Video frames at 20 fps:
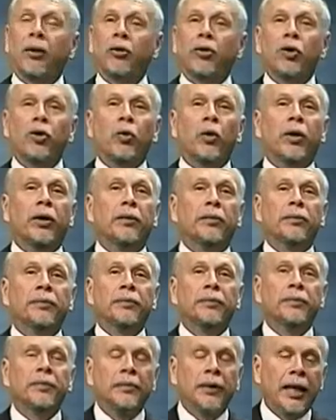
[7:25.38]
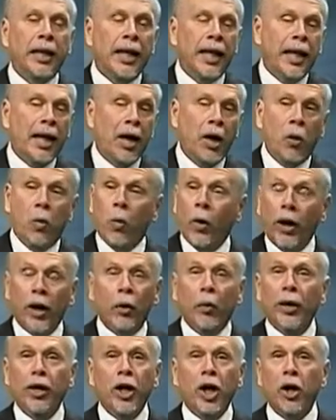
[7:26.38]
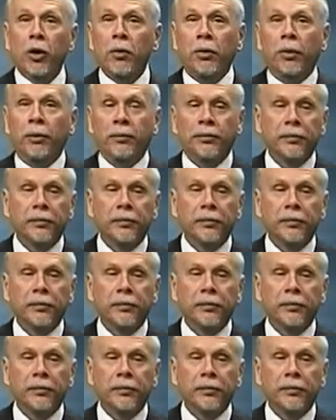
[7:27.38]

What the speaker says: Jordan. What do?